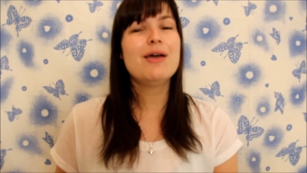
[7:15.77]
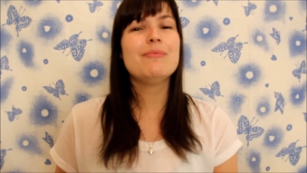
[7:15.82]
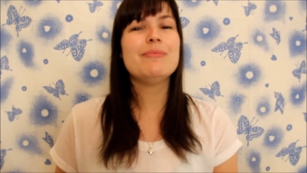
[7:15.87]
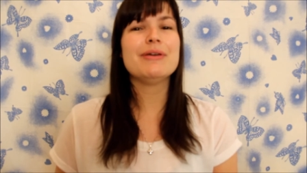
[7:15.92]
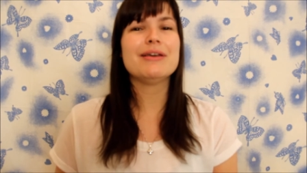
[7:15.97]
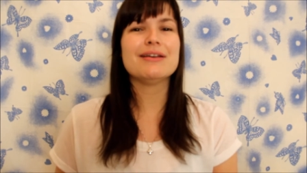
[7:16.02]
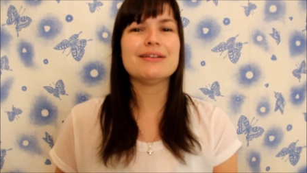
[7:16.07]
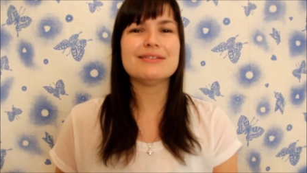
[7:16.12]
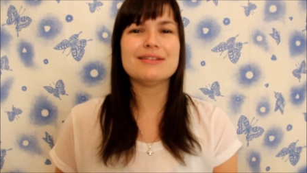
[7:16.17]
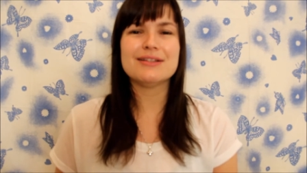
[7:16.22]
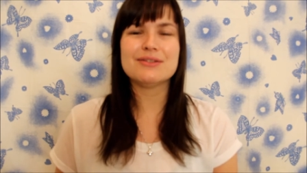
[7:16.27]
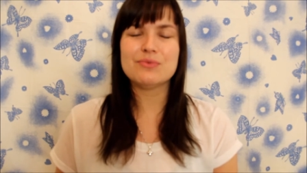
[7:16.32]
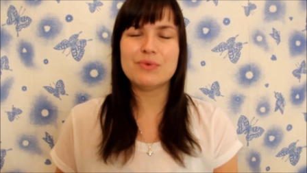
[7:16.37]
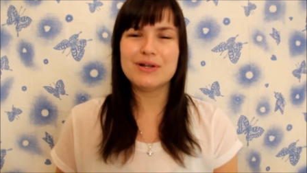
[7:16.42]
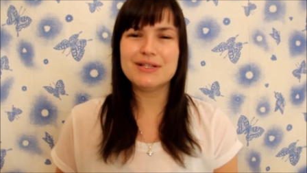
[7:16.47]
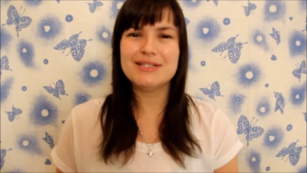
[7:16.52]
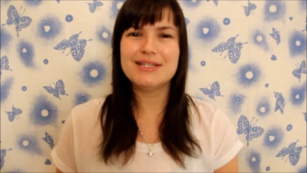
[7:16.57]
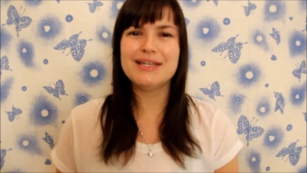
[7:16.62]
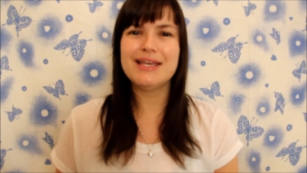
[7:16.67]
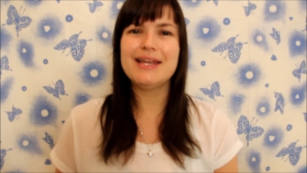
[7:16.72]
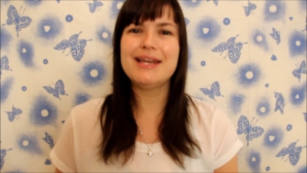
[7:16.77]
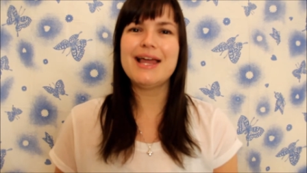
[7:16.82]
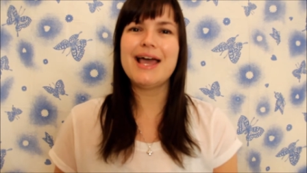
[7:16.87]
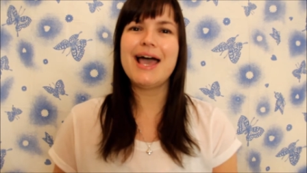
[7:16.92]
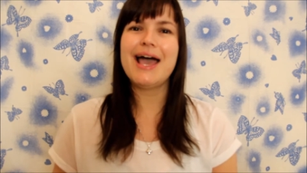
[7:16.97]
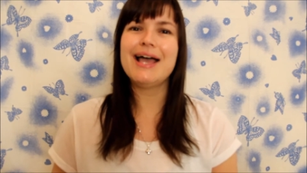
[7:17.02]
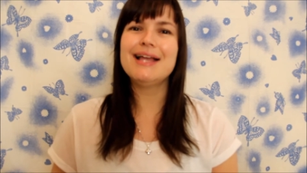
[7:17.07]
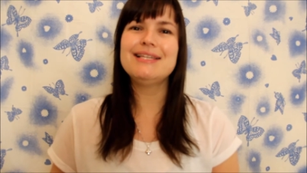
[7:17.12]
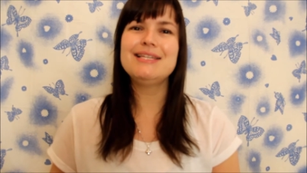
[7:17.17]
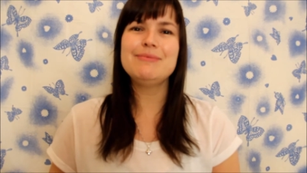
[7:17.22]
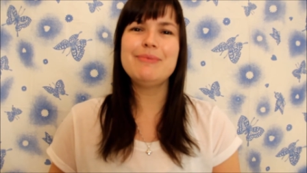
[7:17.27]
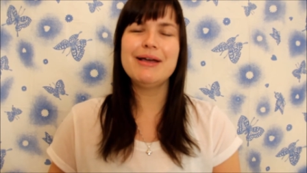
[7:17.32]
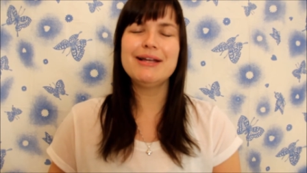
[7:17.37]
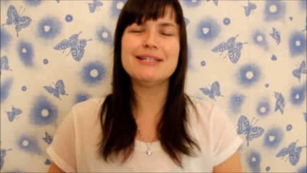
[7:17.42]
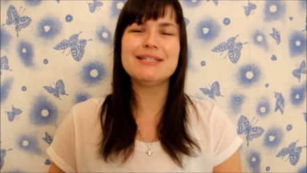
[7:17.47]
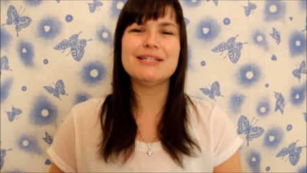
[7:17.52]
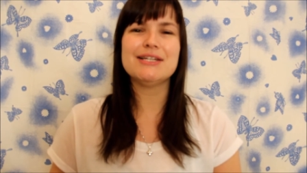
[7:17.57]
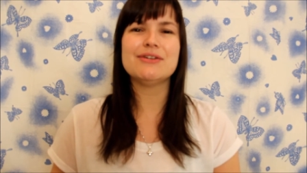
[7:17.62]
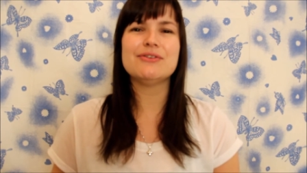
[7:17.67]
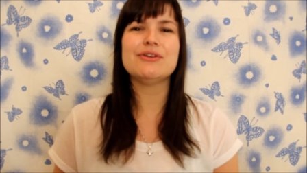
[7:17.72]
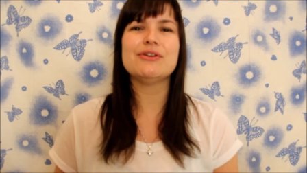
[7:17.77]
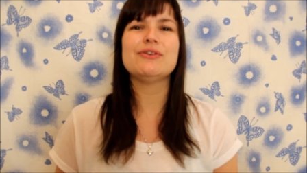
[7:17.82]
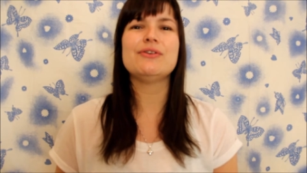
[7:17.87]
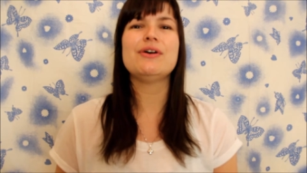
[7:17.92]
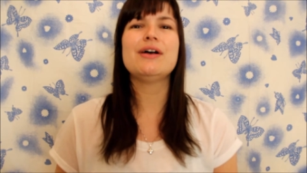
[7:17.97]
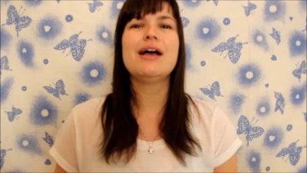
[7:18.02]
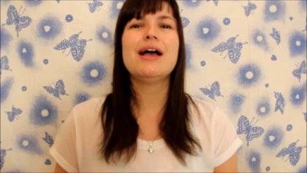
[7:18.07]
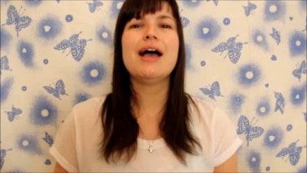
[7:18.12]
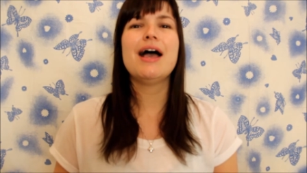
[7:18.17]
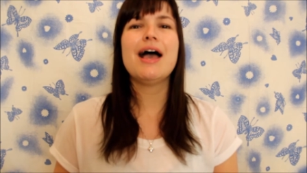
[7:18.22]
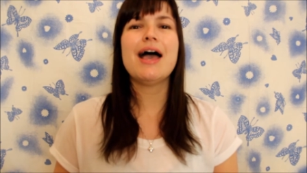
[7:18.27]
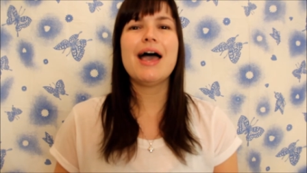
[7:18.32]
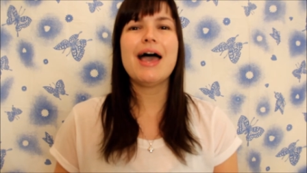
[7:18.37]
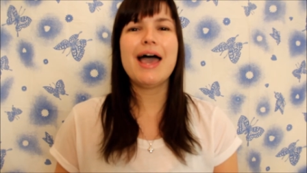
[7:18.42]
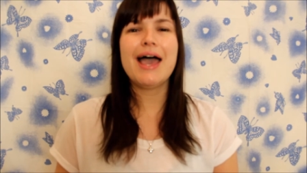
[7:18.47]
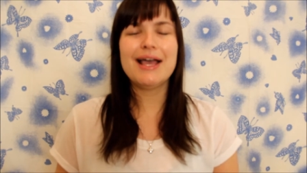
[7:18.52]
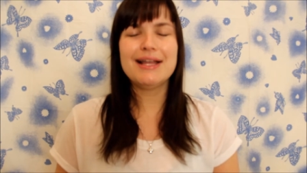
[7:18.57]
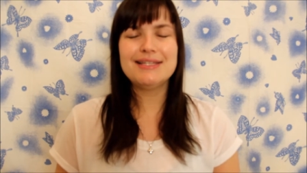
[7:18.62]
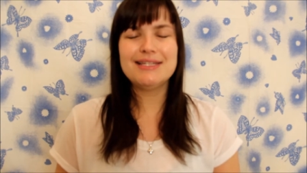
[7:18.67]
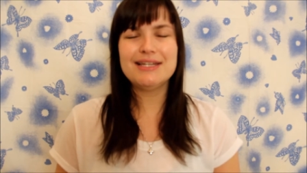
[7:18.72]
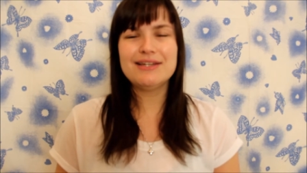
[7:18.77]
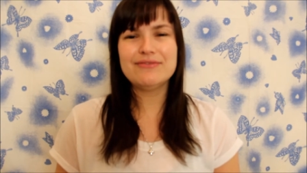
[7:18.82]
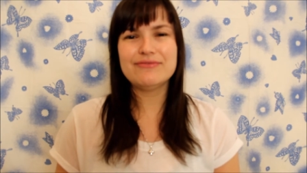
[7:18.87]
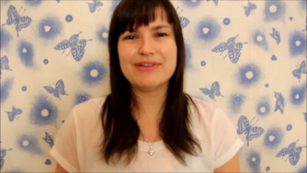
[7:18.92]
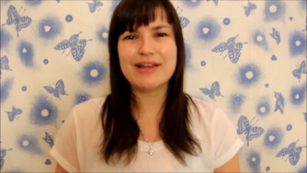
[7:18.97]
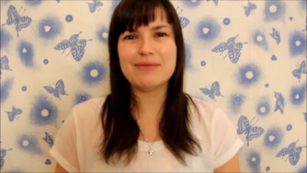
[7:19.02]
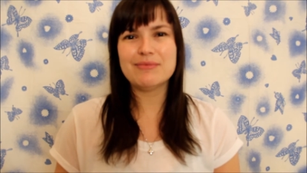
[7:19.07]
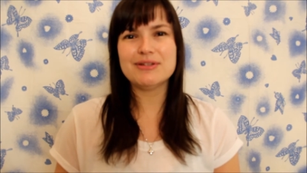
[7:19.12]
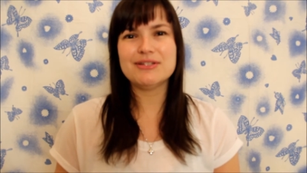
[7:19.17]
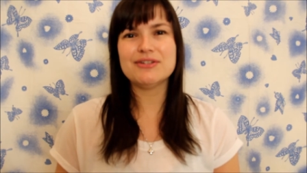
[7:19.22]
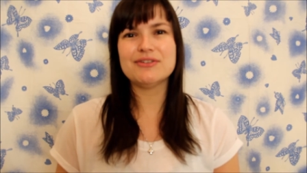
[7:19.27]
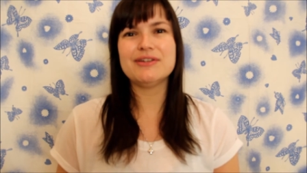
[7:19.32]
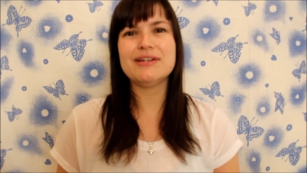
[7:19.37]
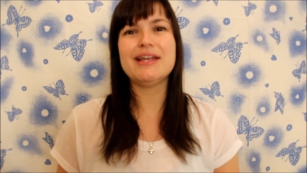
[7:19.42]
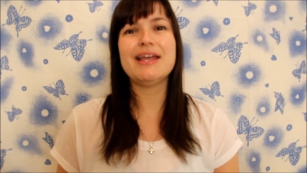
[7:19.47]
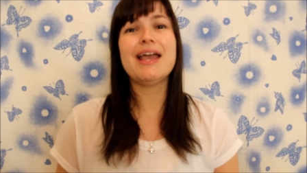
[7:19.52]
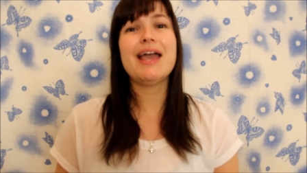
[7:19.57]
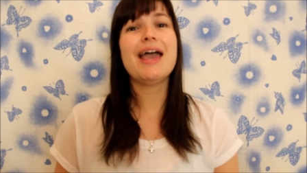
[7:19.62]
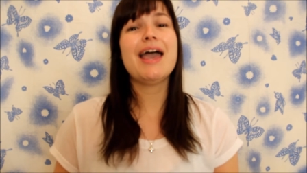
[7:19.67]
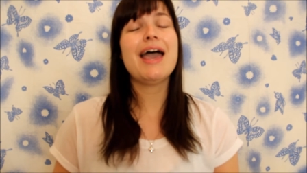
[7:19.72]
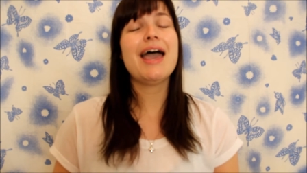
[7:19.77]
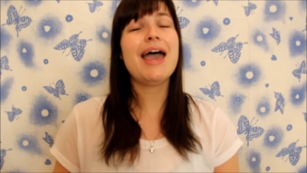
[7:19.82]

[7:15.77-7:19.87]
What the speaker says: because it's once again antibacterial, anti-inflammatory,